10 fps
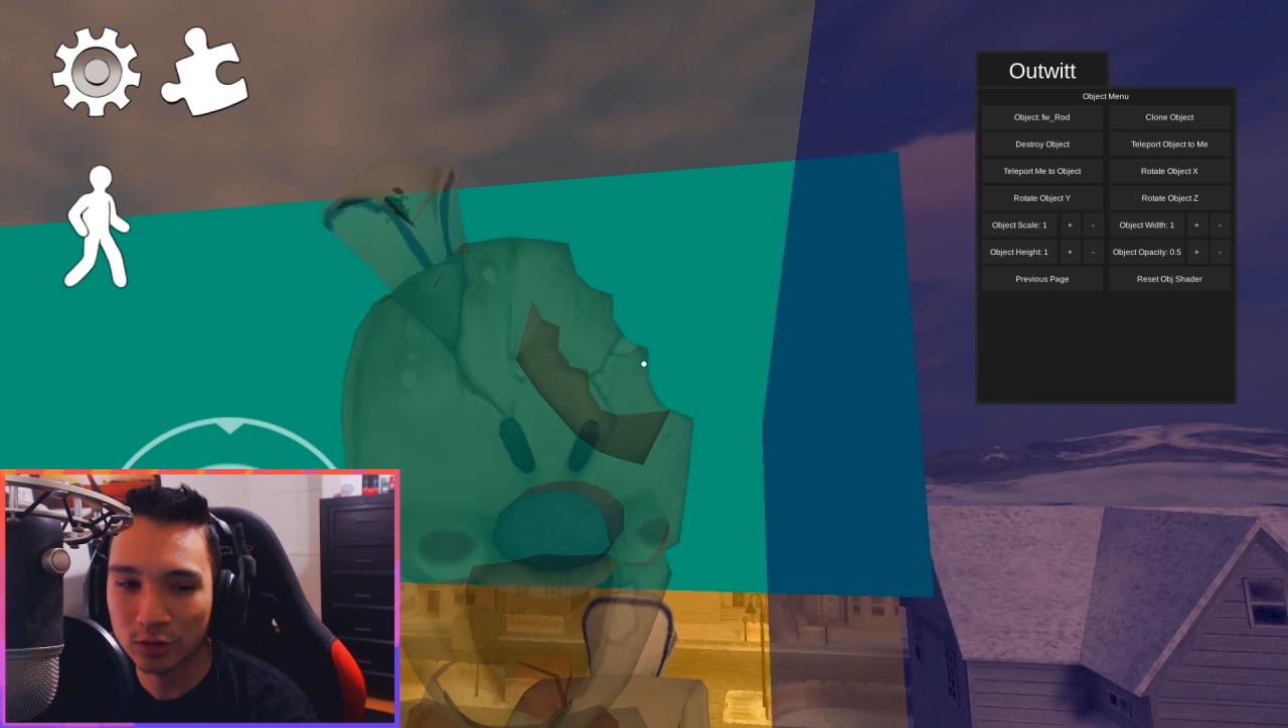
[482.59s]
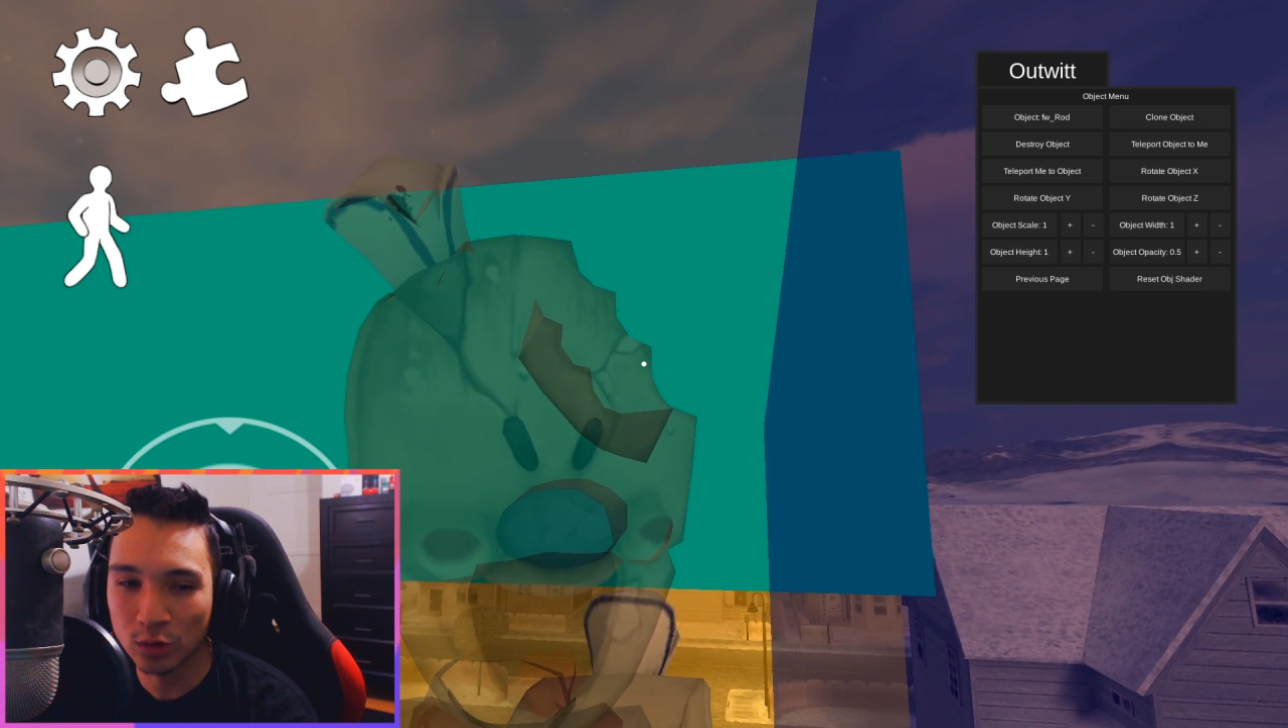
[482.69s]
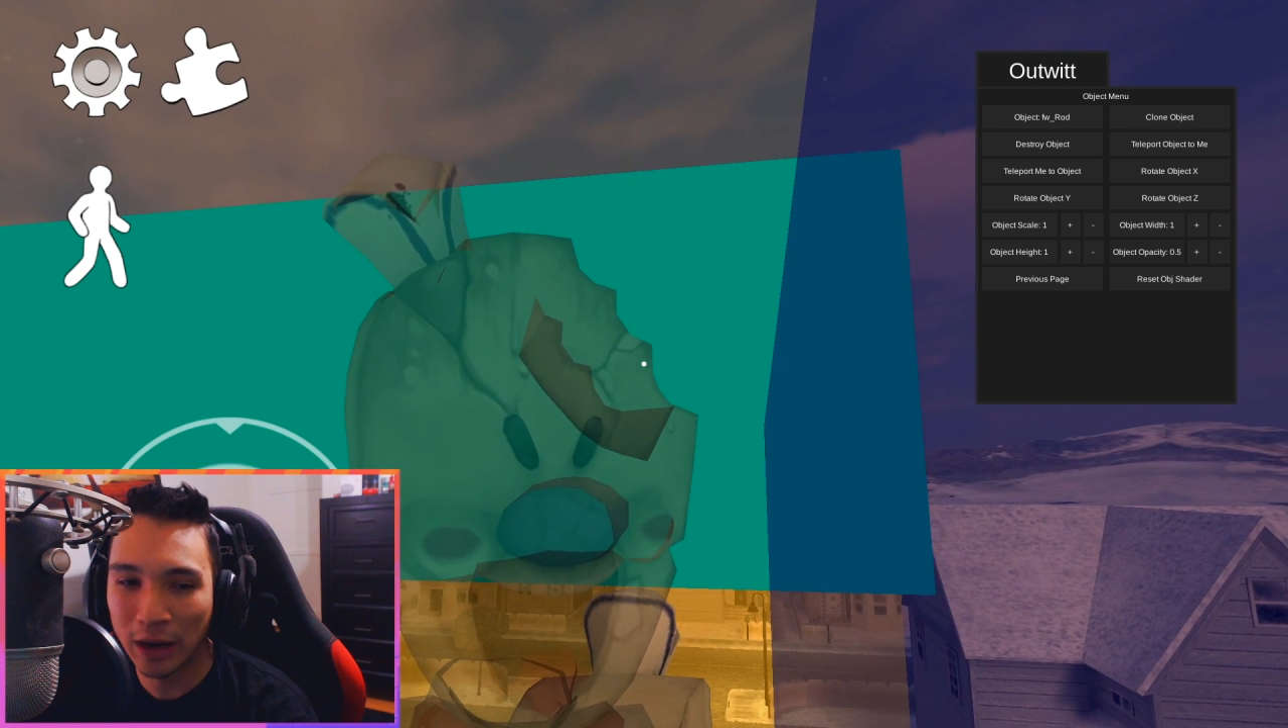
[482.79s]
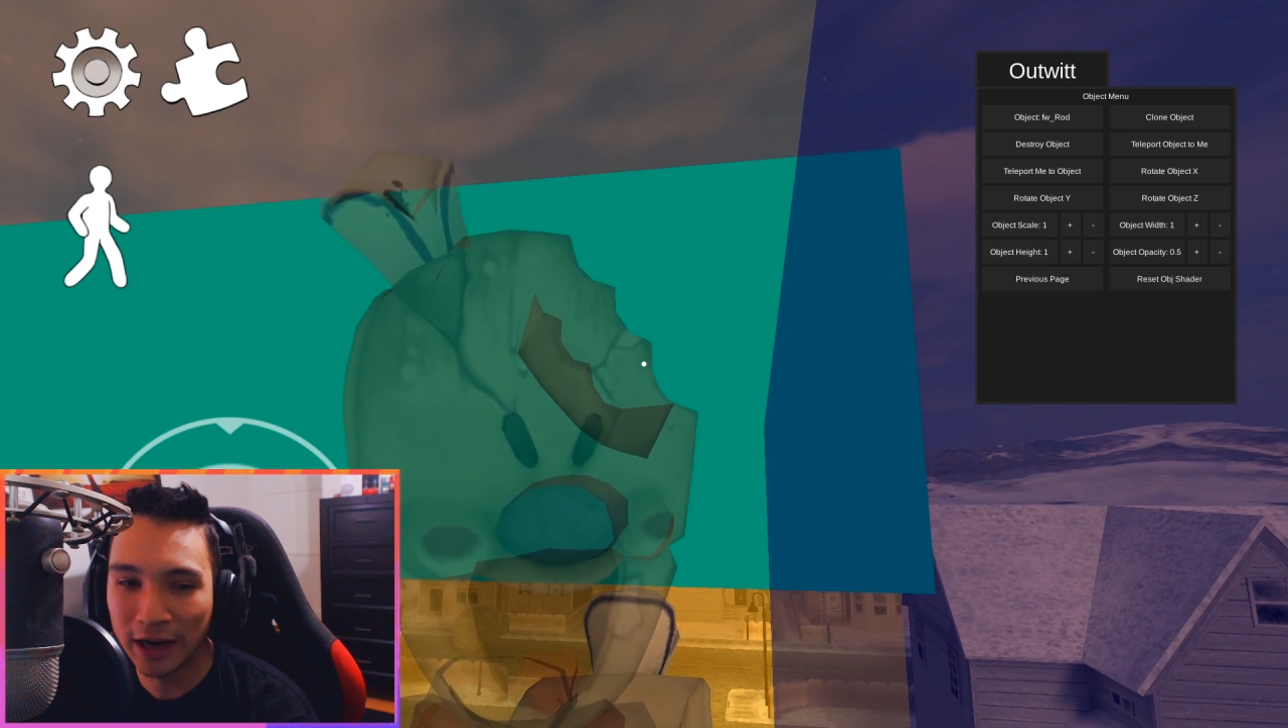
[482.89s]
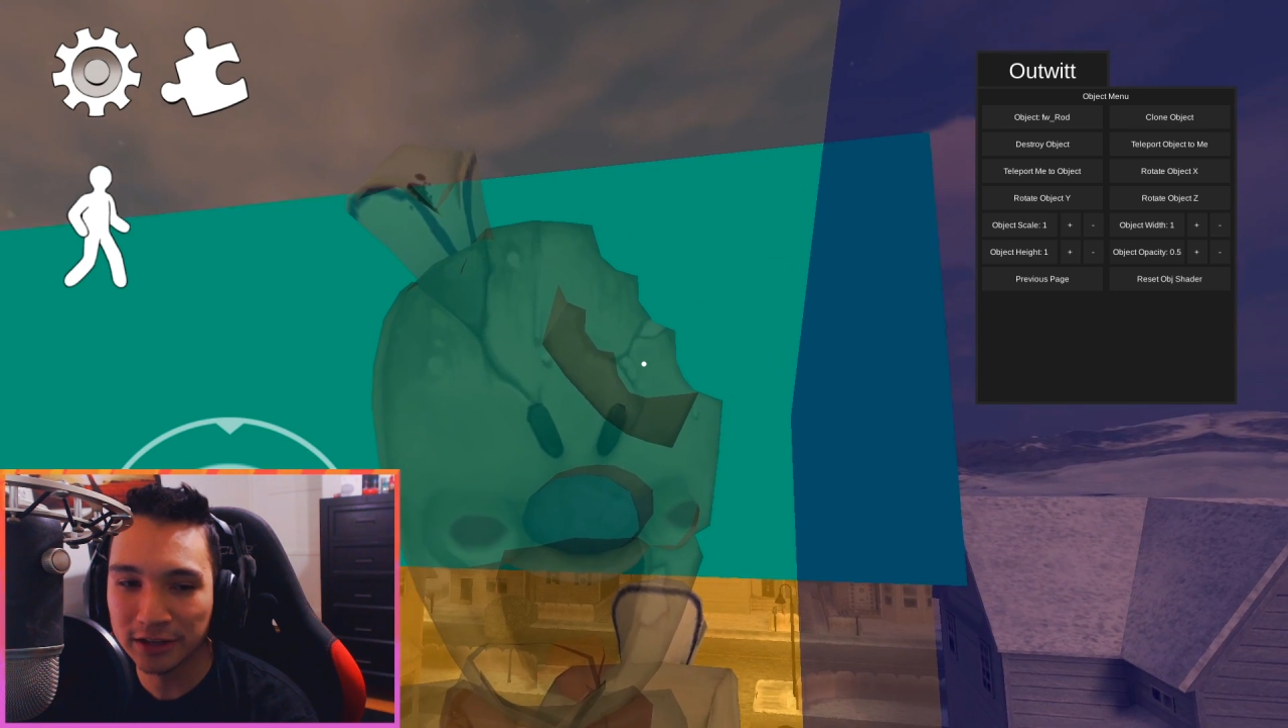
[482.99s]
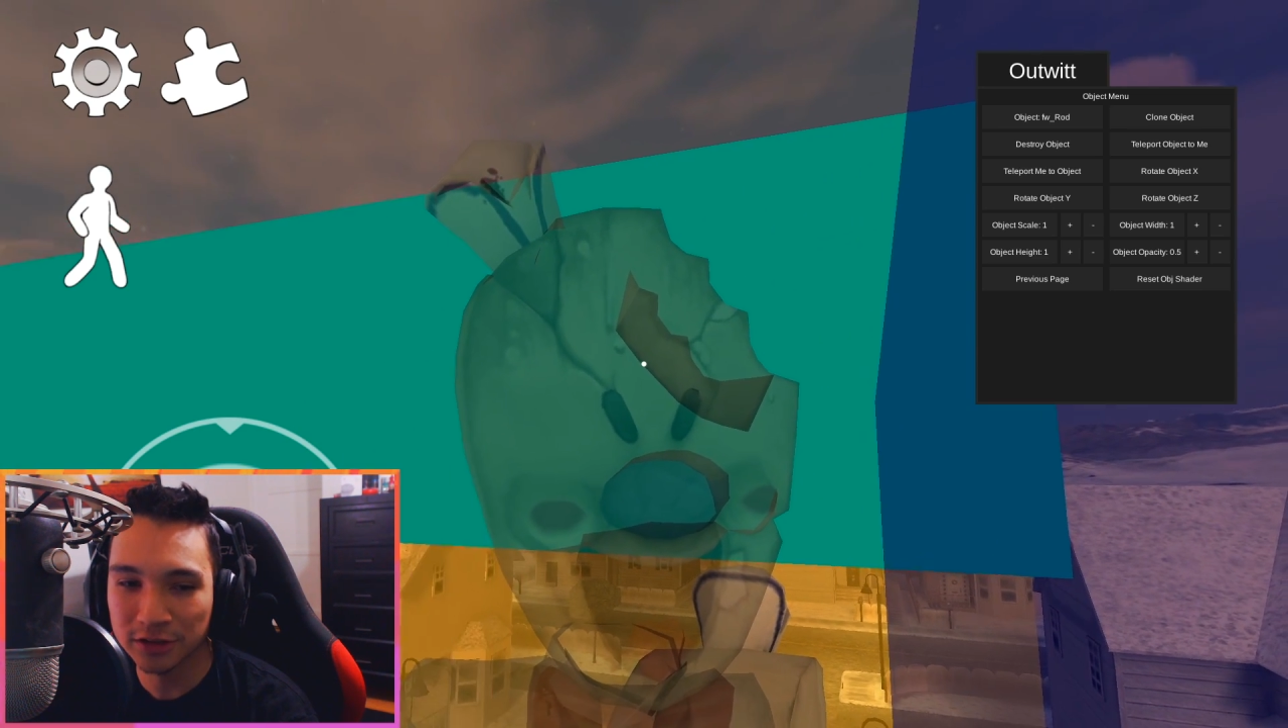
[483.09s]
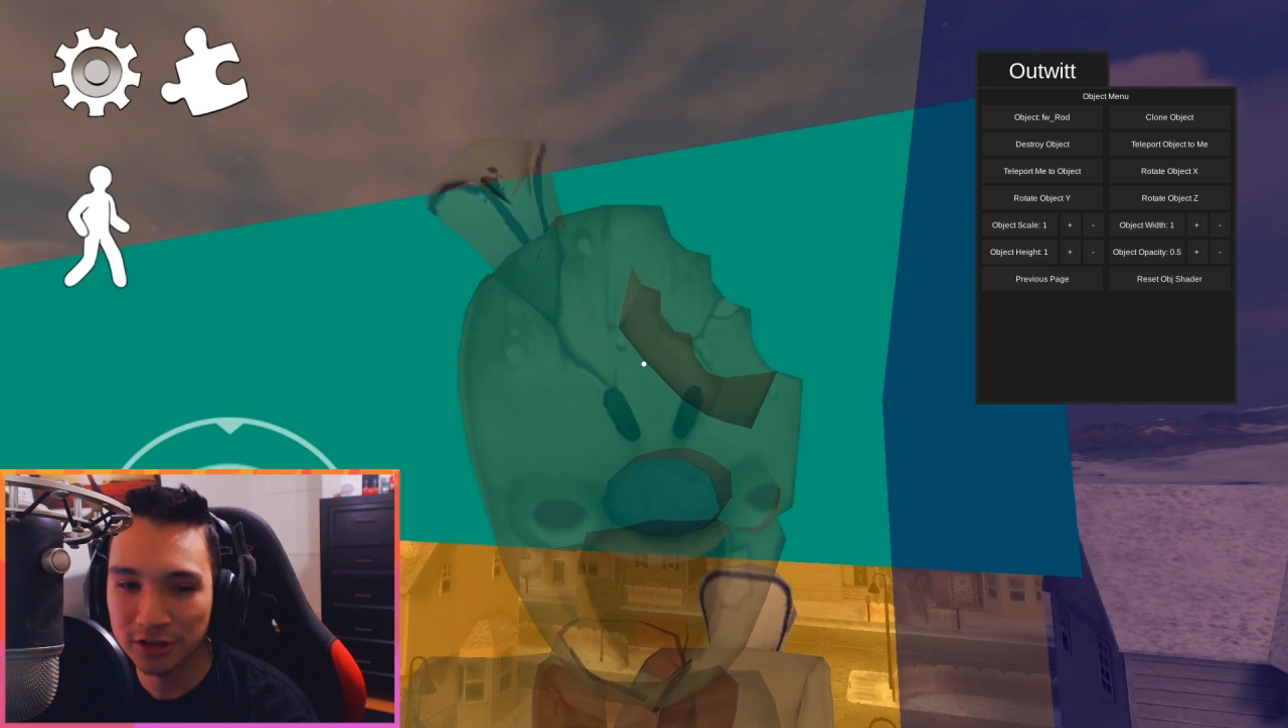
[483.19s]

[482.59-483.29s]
cracked